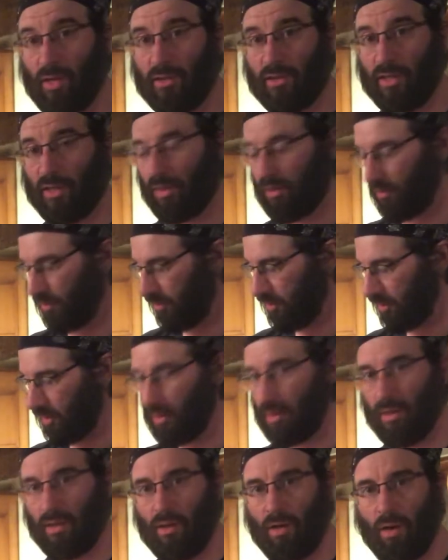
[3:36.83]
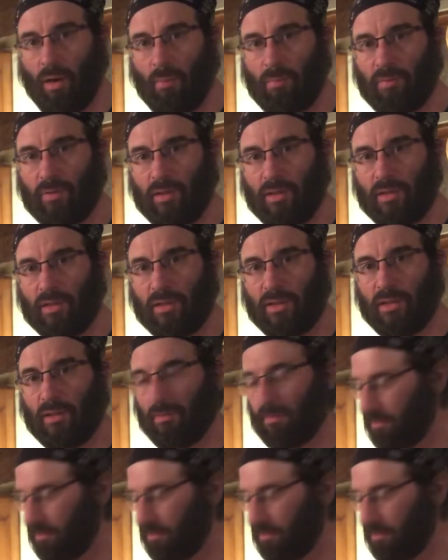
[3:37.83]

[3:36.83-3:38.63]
It's a little noisy. Hopefully you can see.